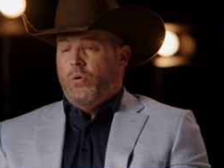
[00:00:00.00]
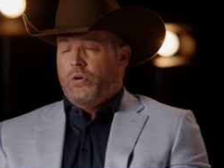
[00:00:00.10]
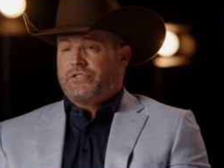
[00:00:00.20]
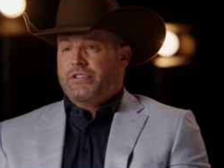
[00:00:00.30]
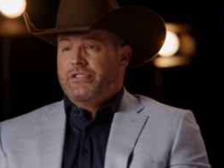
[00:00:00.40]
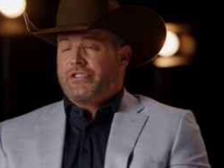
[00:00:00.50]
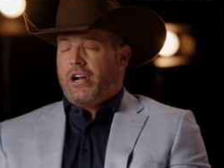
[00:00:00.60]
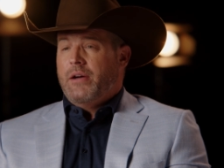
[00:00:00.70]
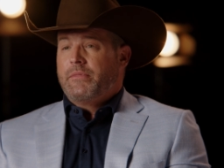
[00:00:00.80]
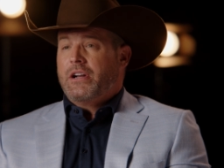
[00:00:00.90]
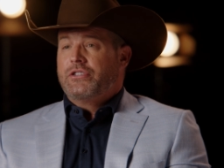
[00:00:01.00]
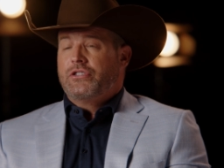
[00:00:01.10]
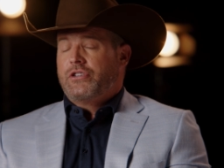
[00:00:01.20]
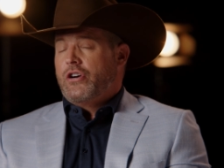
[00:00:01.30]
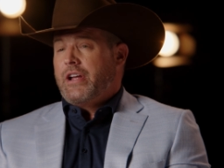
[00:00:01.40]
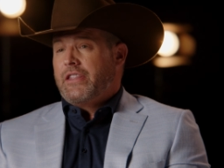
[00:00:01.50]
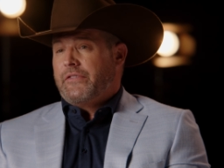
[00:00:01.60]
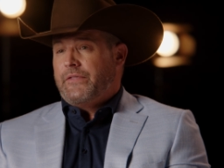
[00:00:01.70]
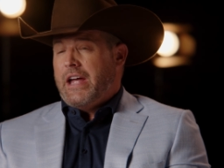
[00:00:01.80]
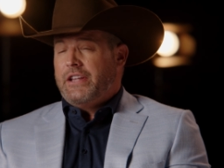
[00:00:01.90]
horses and I'm going to go down
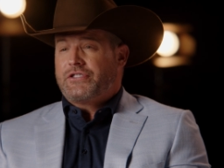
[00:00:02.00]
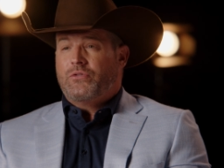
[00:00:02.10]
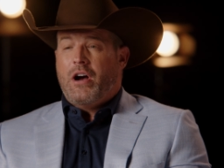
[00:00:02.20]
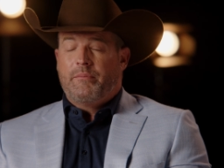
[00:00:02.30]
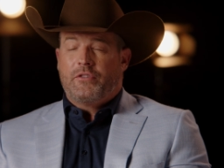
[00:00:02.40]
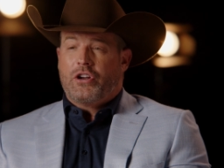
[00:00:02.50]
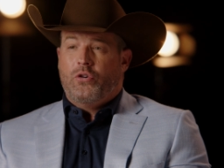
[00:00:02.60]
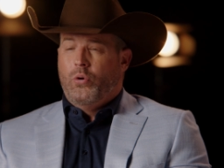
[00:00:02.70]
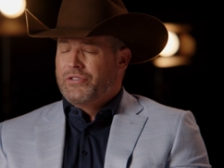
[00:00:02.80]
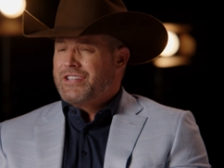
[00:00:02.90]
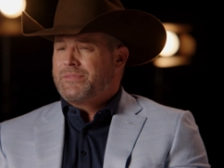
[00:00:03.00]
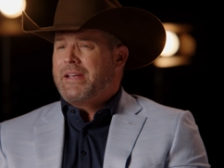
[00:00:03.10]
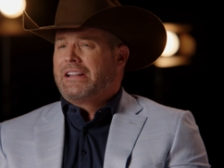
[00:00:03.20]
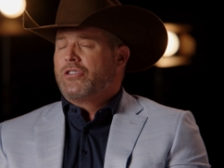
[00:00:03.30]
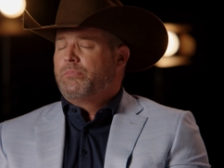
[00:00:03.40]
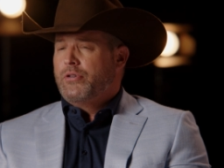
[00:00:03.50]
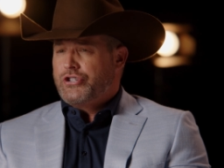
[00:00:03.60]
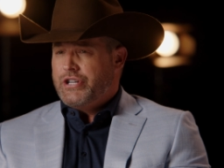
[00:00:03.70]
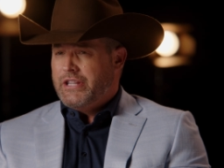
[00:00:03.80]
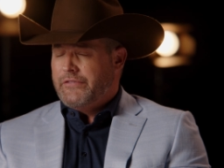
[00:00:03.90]
the fence, or I've got a horse that's being a little
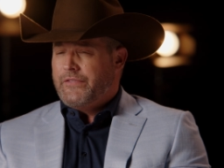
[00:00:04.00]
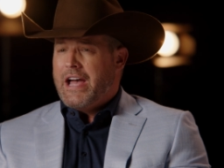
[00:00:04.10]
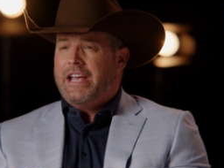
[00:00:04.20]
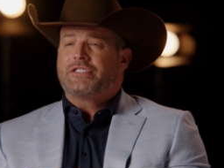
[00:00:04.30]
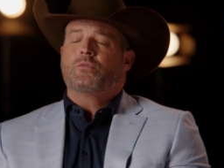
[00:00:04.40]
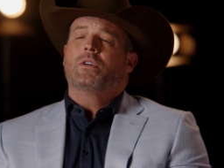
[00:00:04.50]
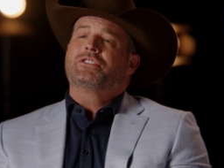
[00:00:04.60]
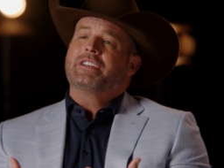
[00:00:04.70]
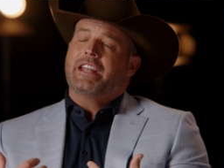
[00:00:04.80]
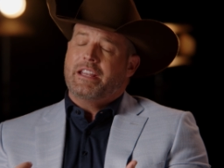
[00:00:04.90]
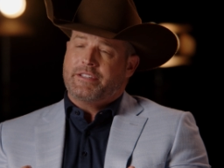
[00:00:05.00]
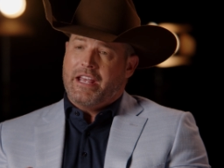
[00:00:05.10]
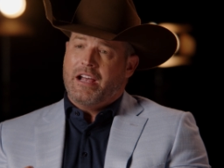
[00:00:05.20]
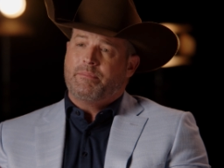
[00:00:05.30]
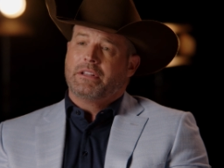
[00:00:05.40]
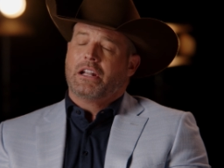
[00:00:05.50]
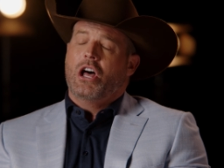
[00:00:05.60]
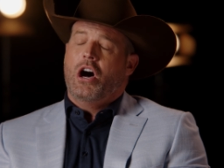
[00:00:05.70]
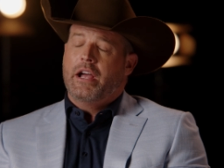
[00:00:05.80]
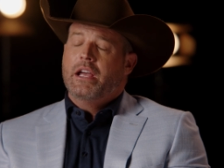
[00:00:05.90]
pushy in the face or wants to get its head up a little
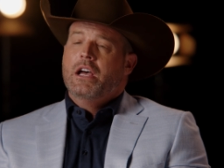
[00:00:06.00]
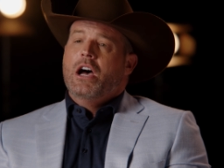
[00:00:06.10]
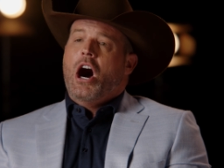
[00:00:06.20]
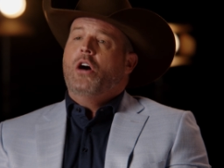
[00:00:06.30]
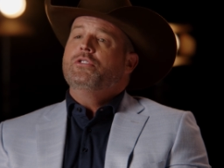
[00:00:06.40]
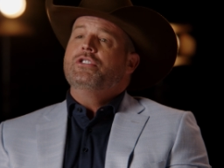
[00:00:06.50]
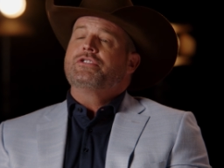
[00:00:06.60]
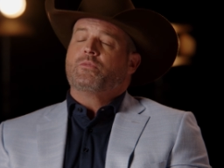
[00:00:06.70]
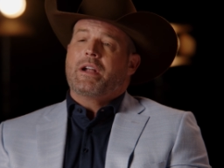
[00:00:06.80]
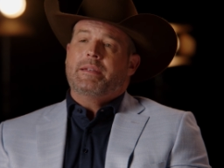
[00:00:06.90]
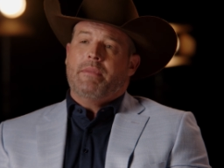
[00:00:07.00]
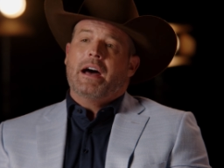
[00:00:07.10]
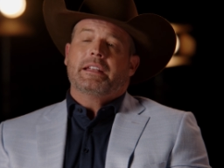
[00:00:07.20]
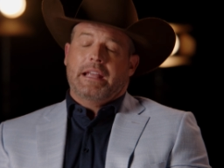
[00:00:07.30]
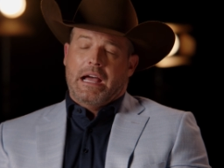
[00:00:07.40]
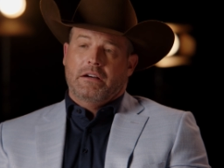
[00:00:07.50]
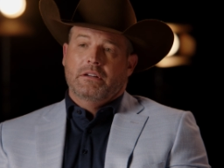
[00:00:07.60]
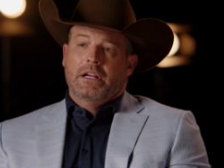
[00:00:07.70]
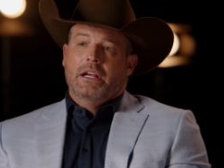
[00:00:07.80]
high, I'll use a running martingale.